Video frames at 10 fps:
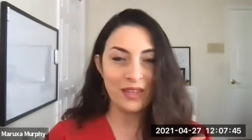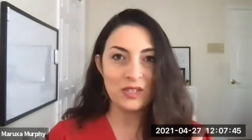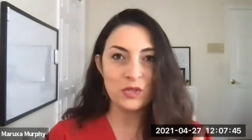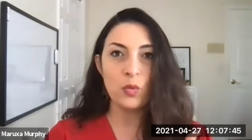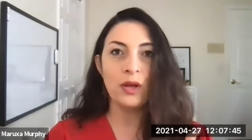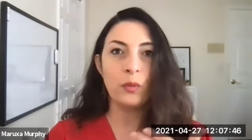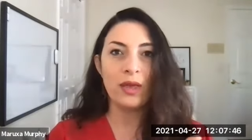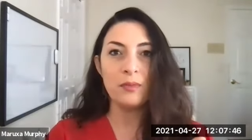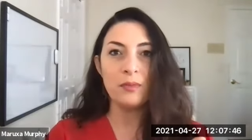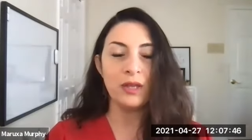It's
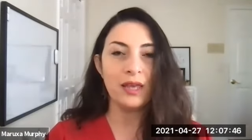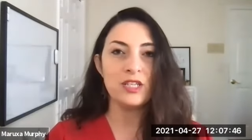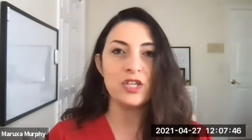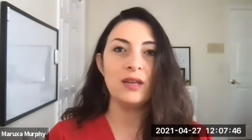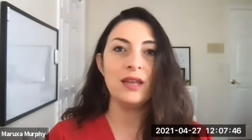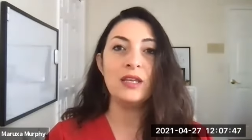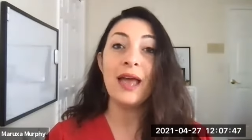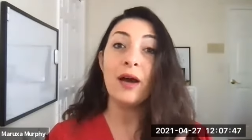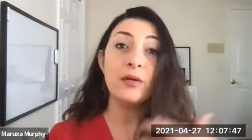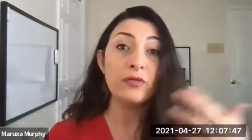one-way communication. And
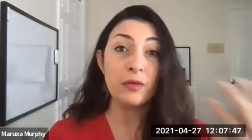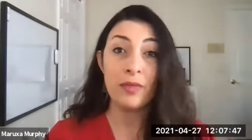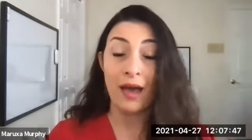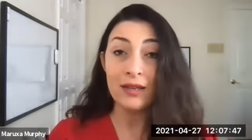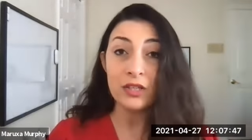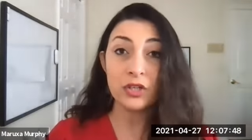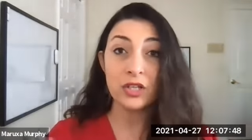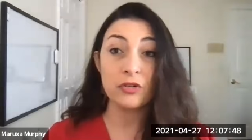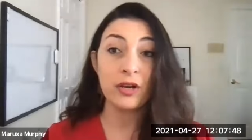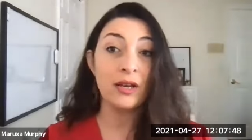now from that, you're
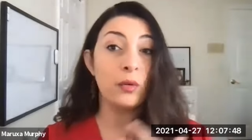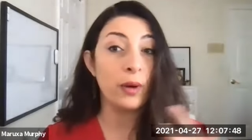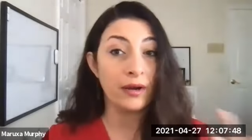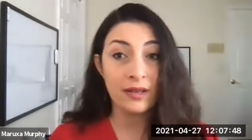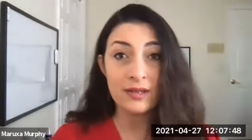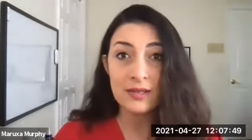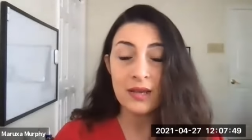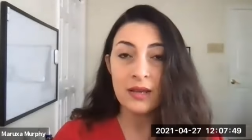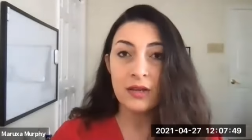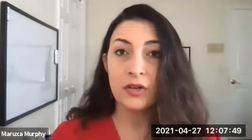going to create awareness,
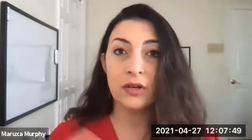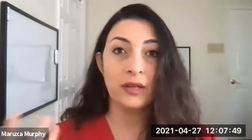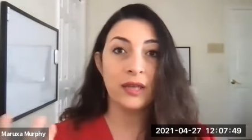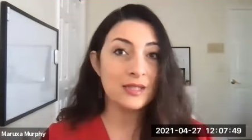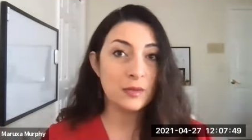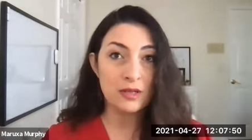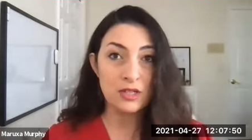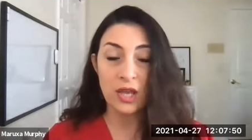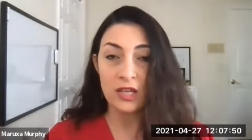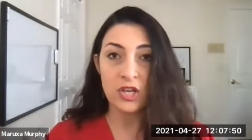you're going to get some
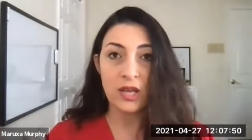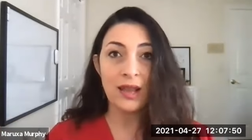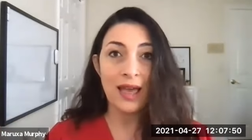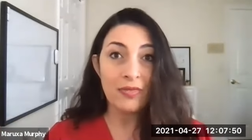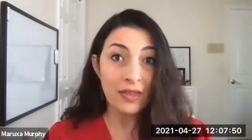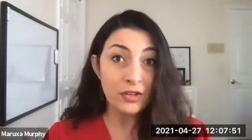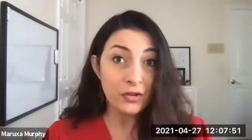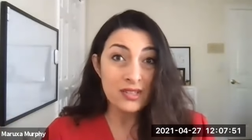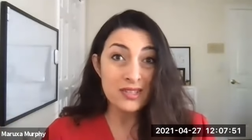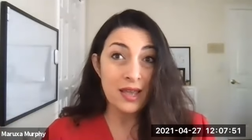education, and then you're
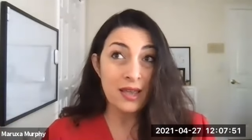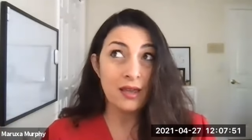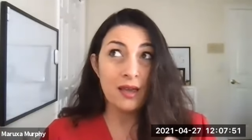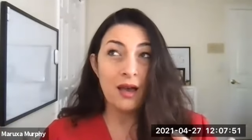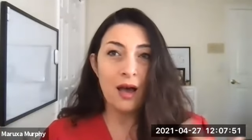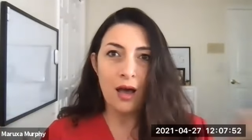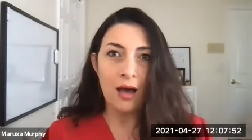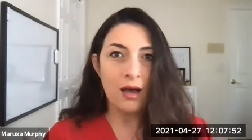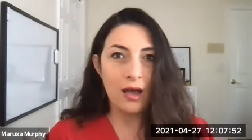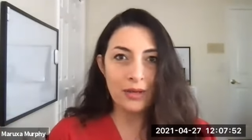going to say,
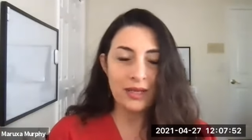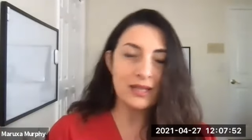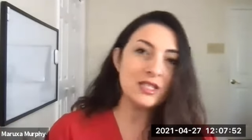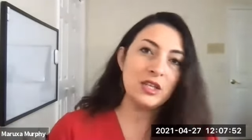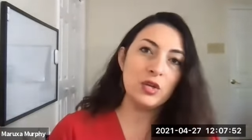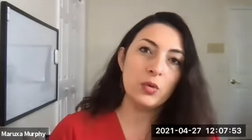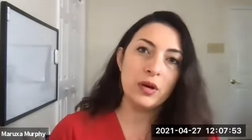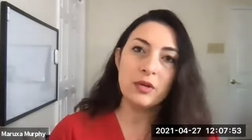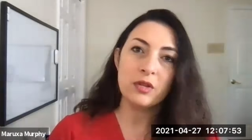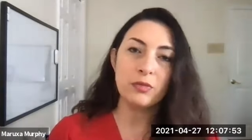huh, I want to continue to
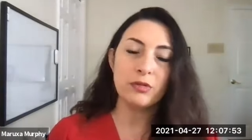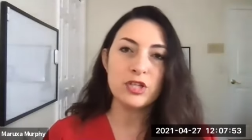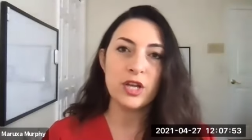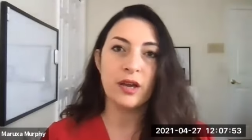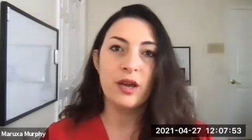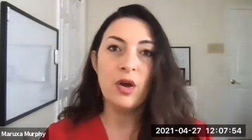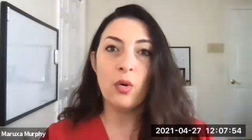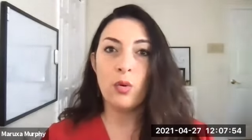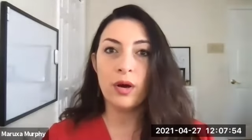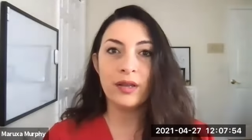work with Maruxa
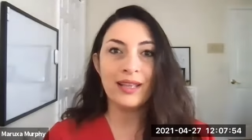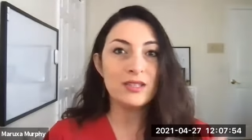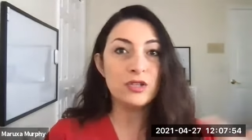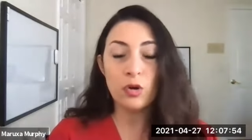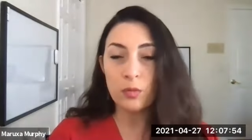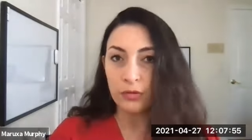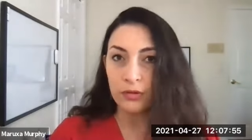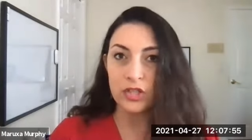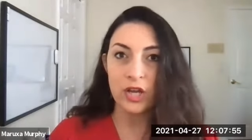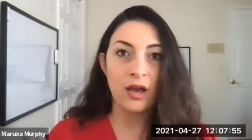or get to know
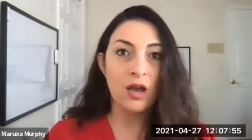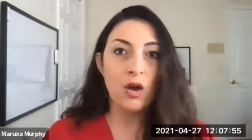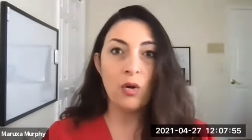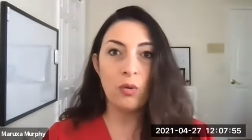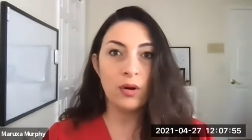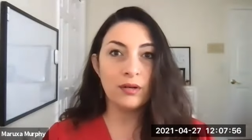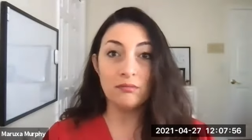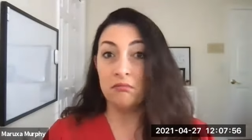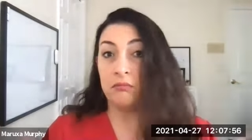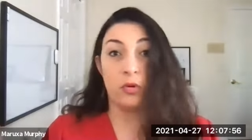Maruxa,
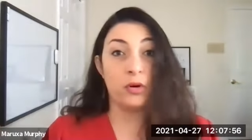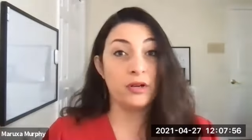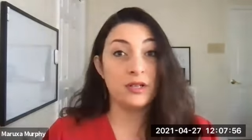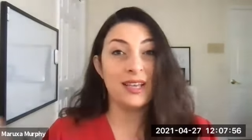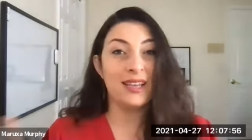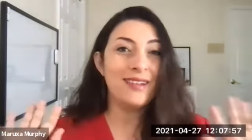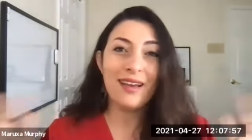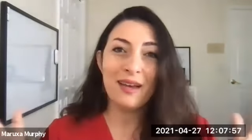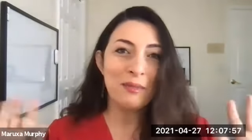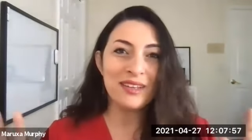or, or you're going to say,
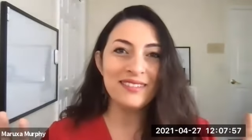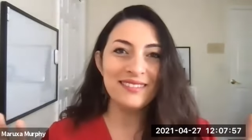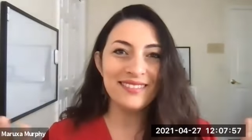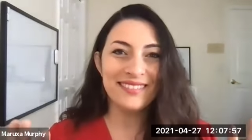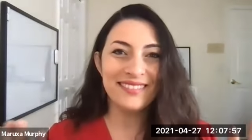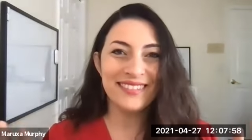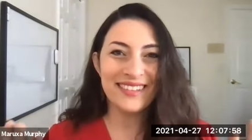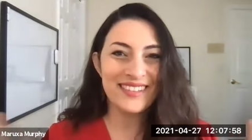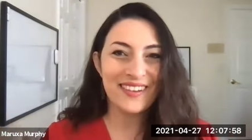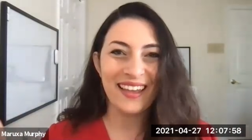no, I'm good.
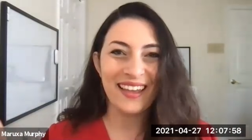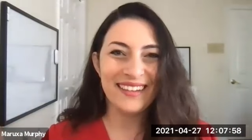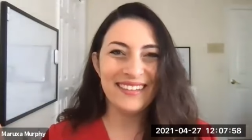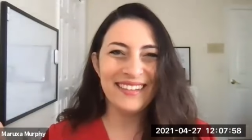It's okay.